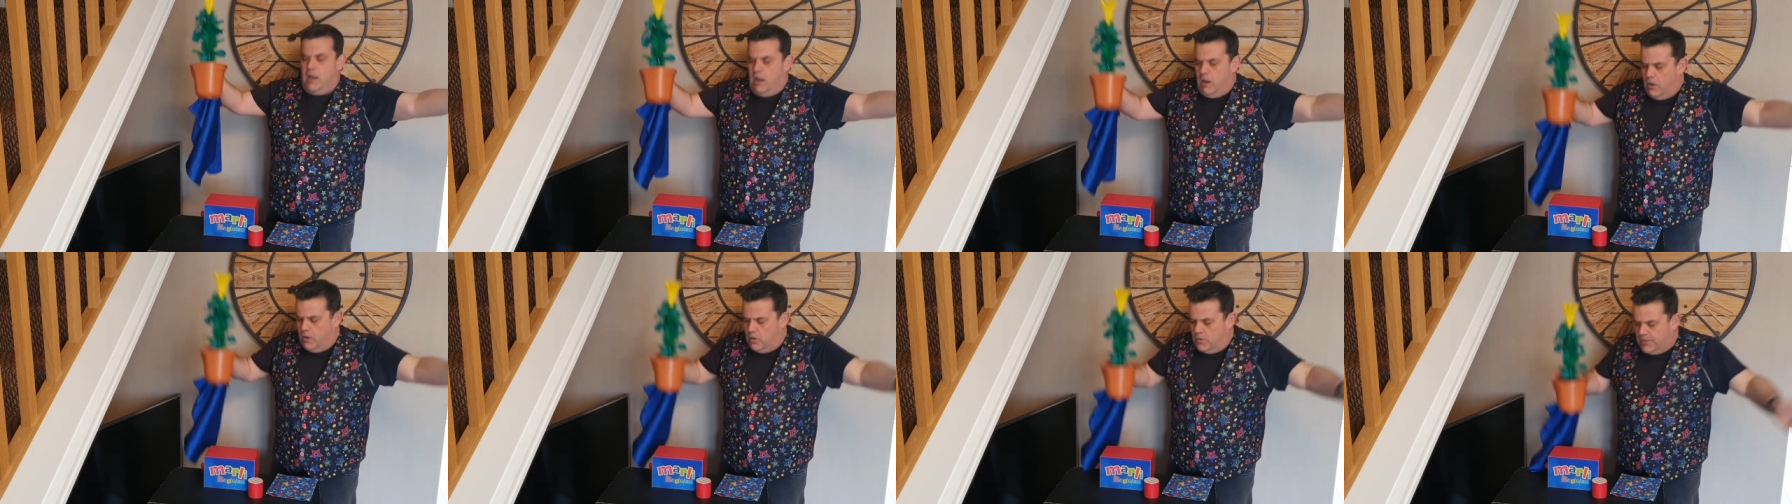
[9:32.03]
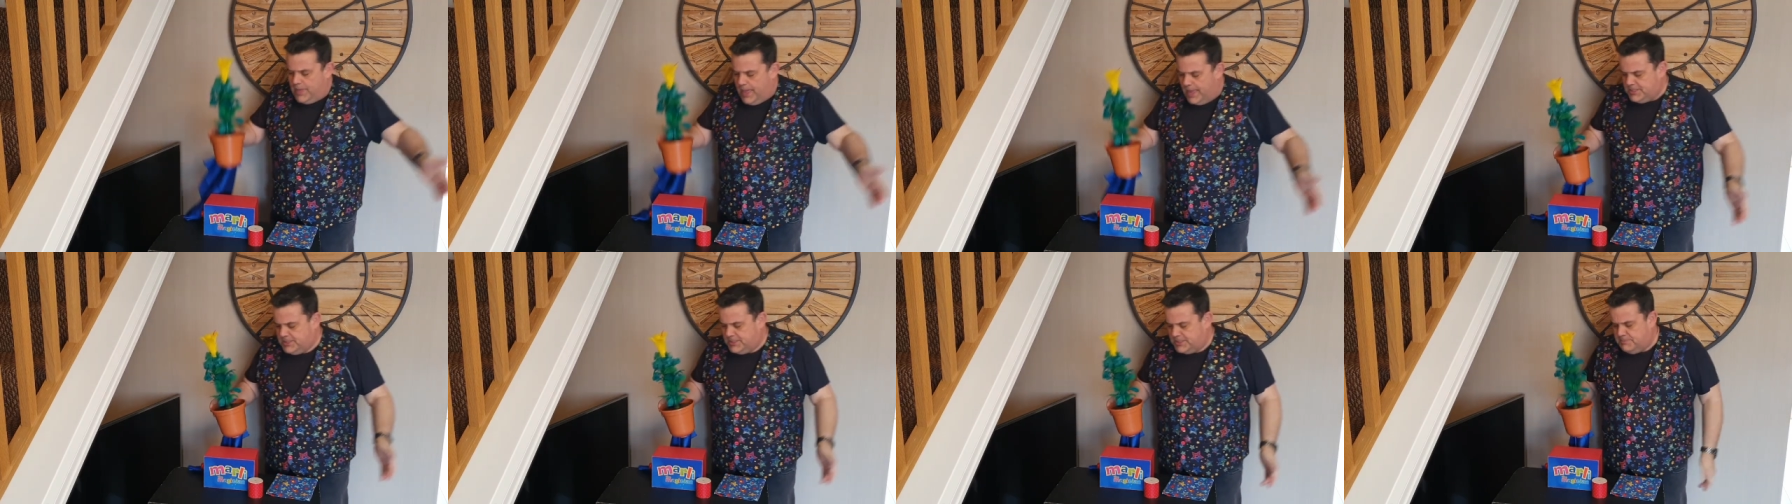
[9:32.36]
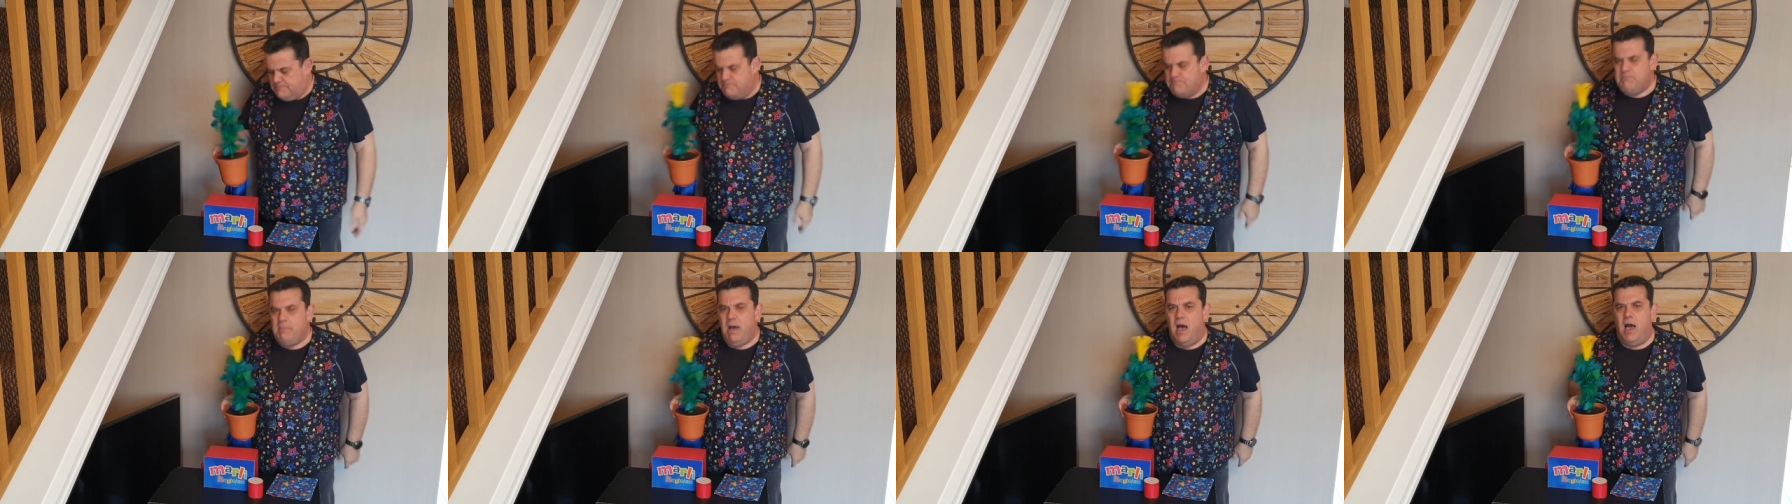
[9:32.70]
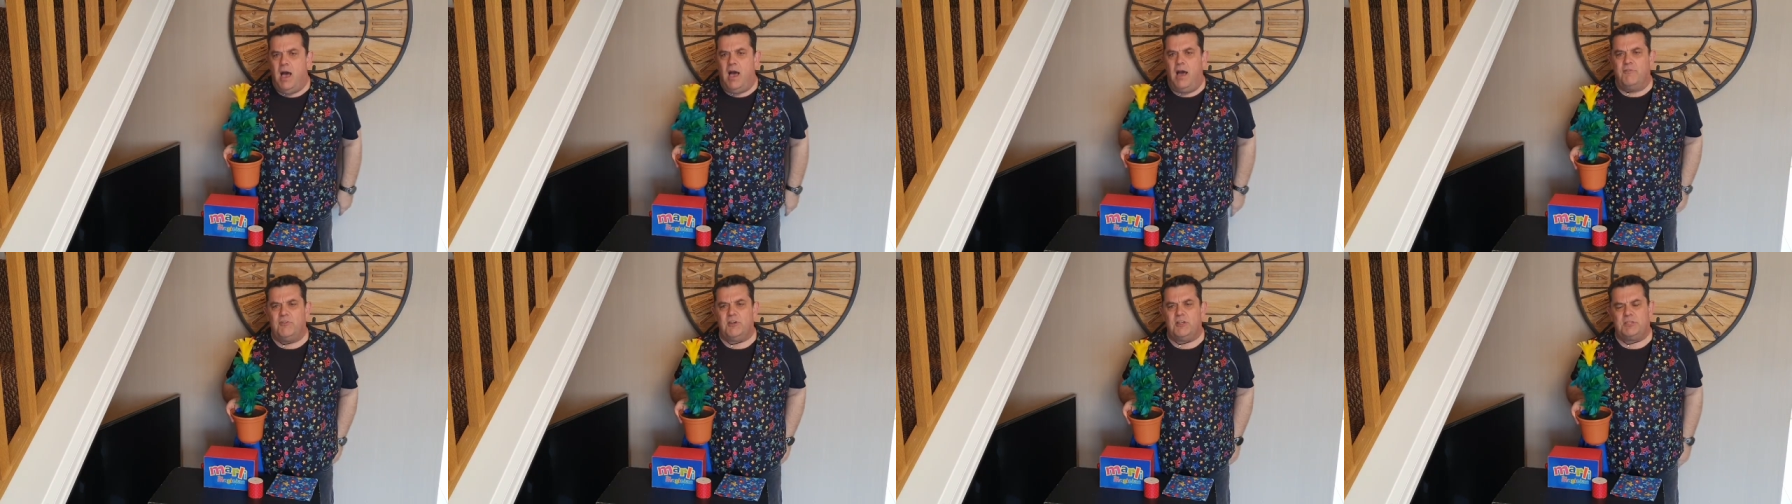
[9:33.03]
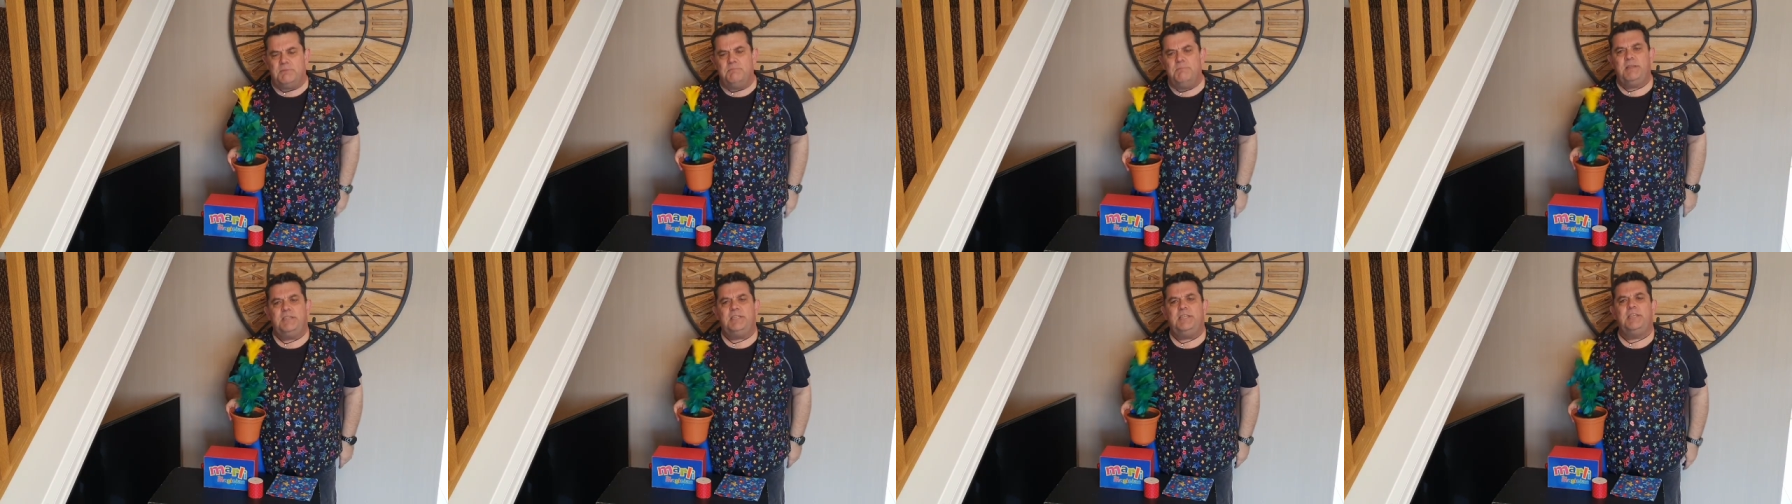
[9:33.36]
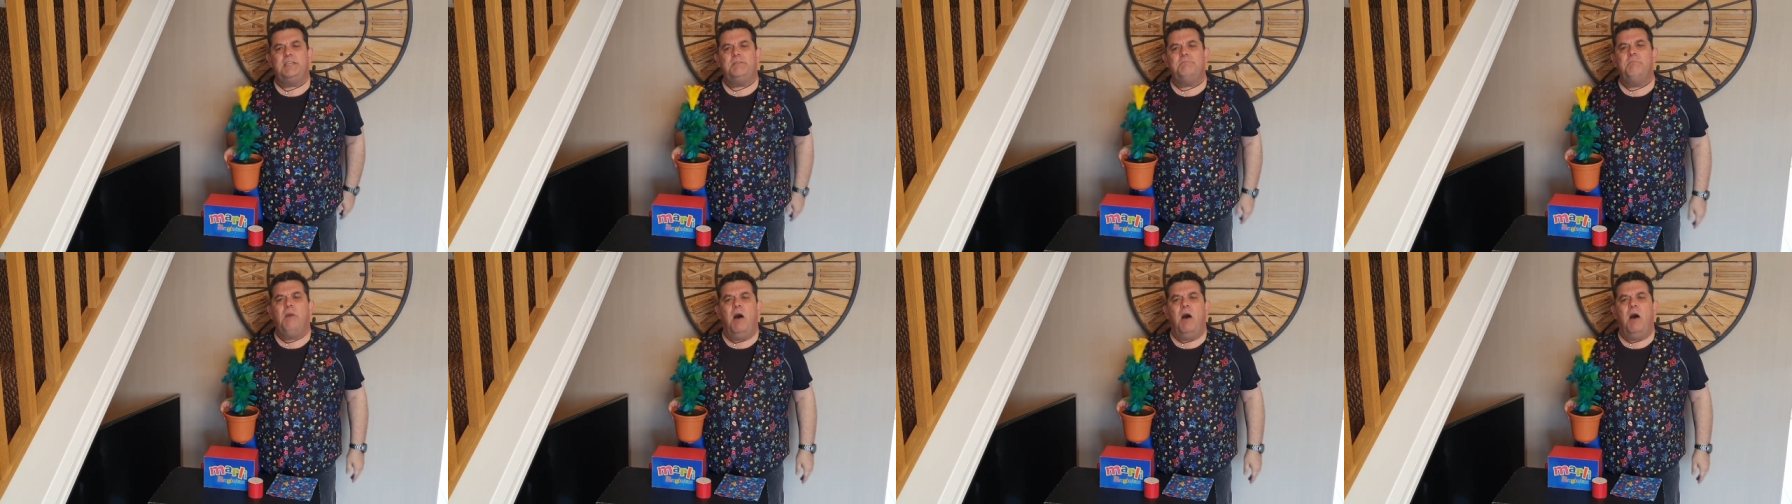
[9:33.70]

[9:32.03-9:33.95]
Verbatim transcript: Oh, that's marvellous. Mrs.